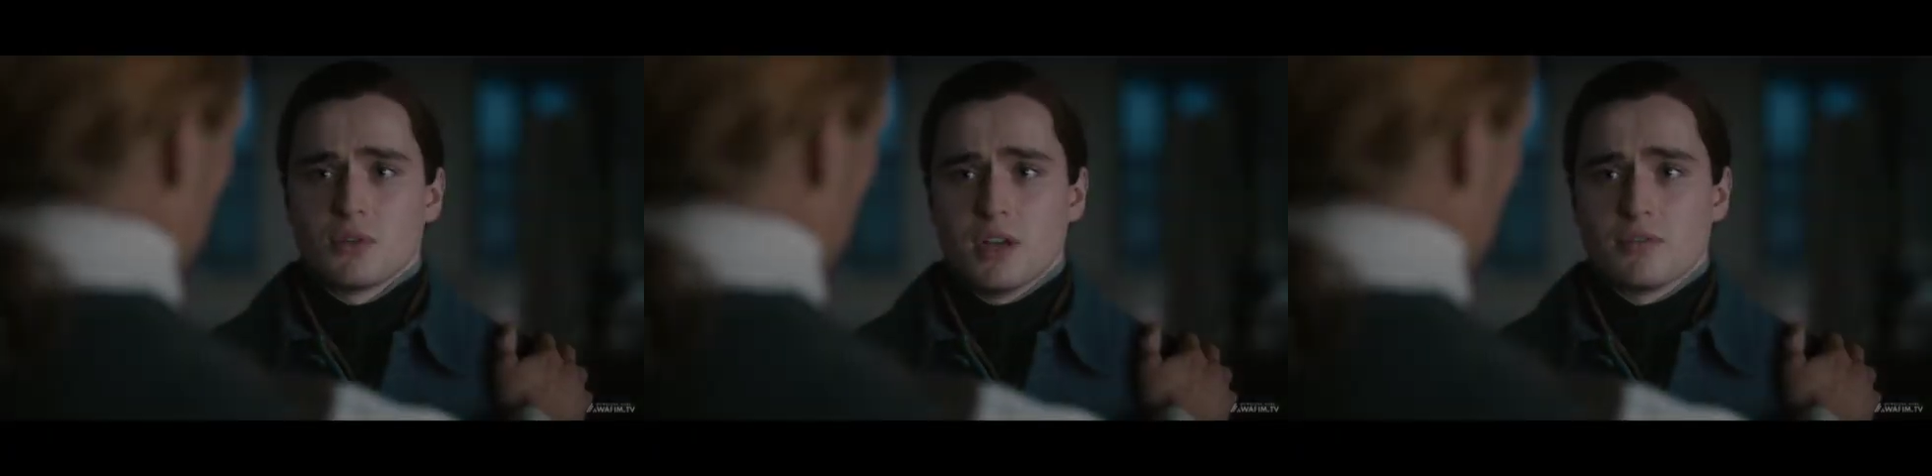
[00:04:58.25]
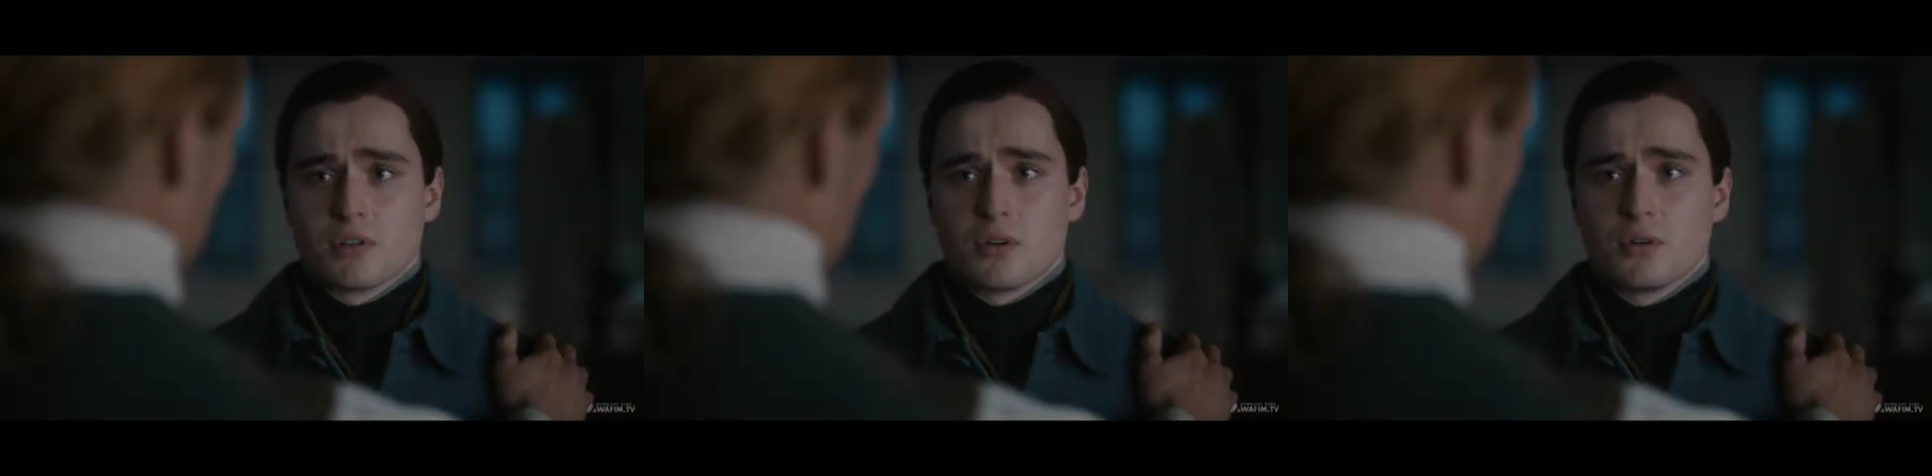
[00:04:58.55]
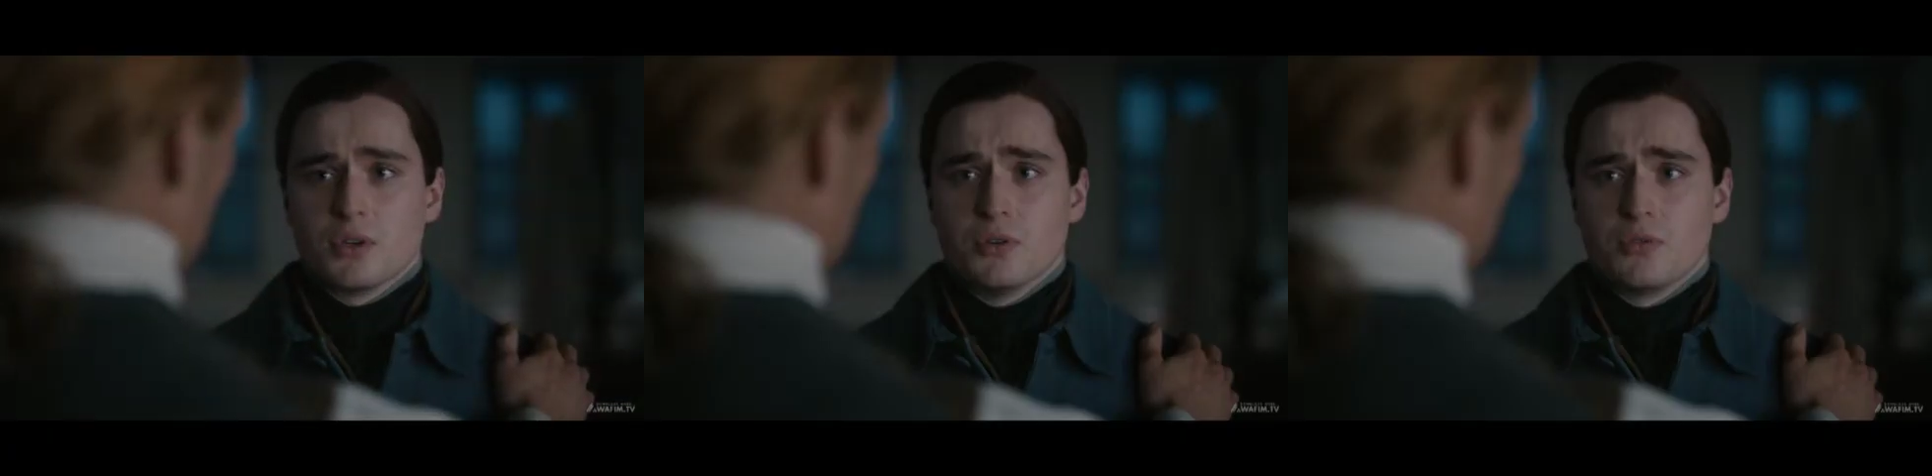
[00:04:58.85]
William
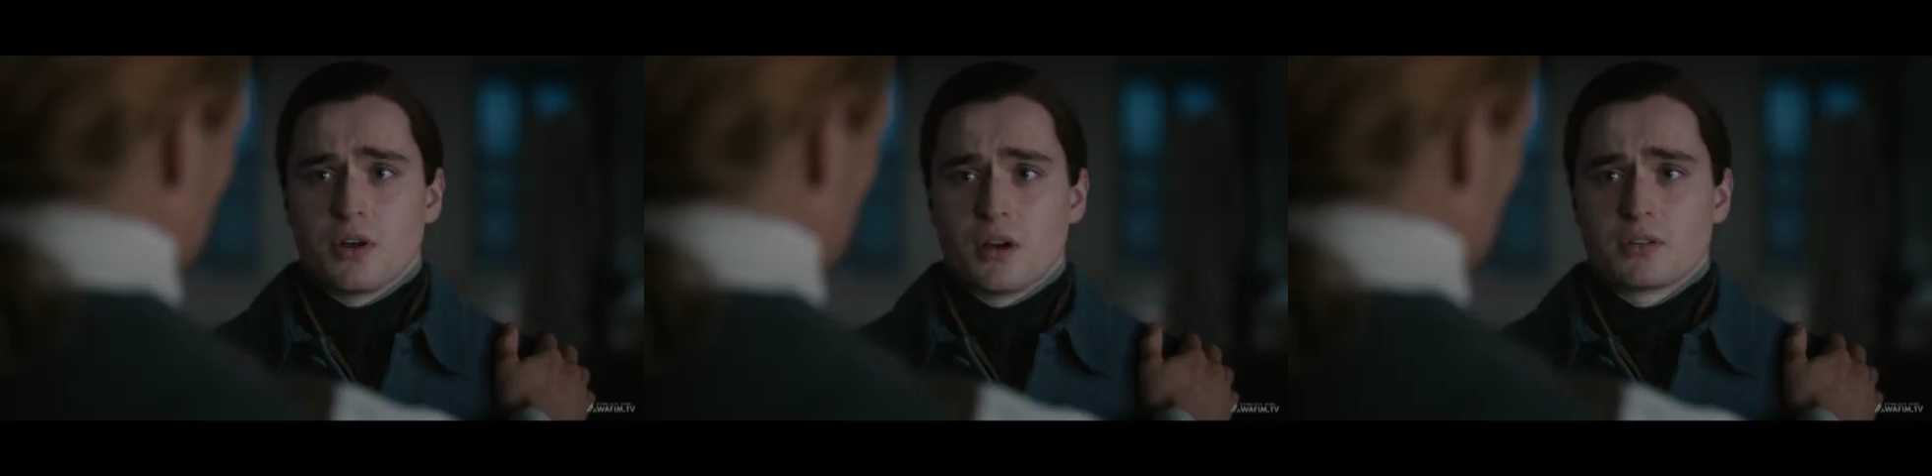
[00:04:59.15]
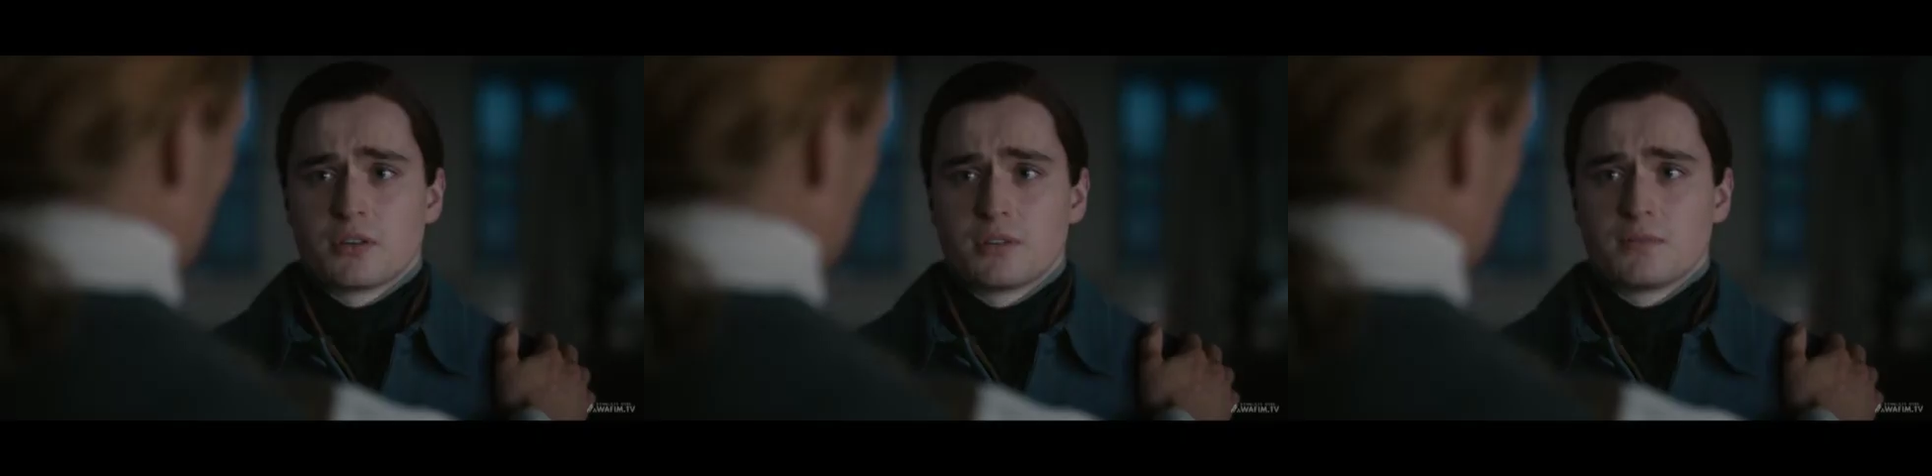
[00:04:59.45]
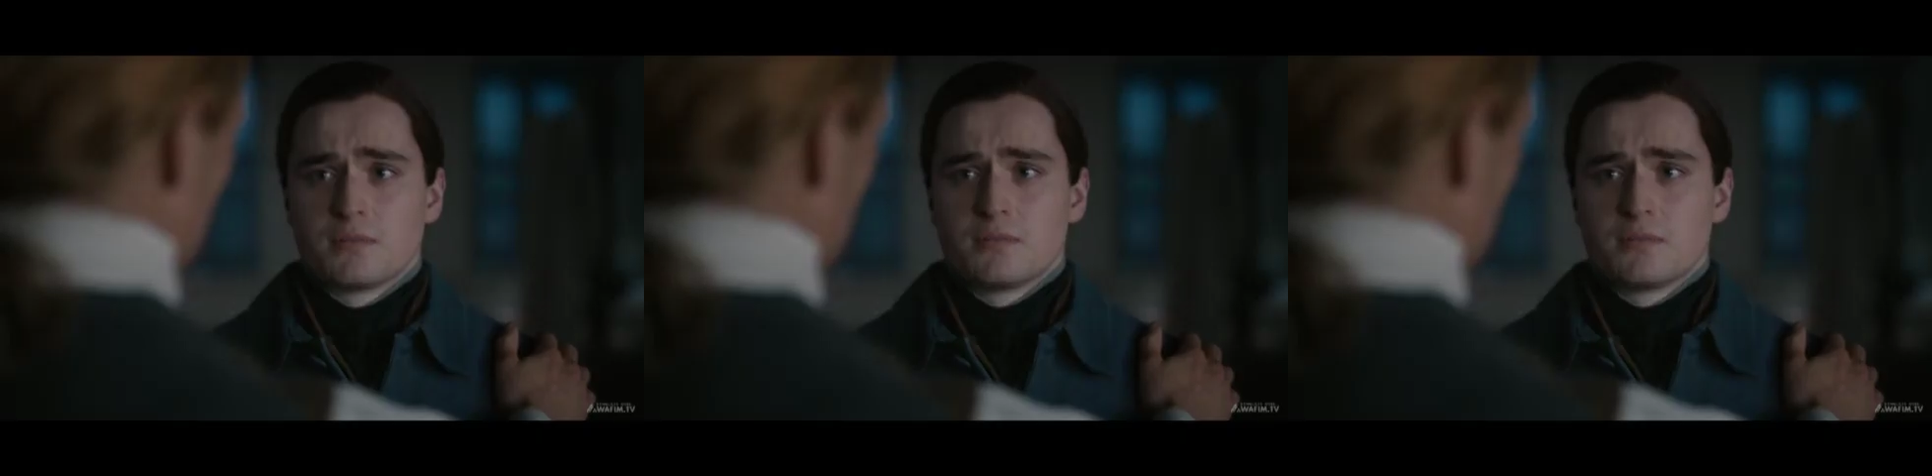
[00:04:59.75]
knocks on the door and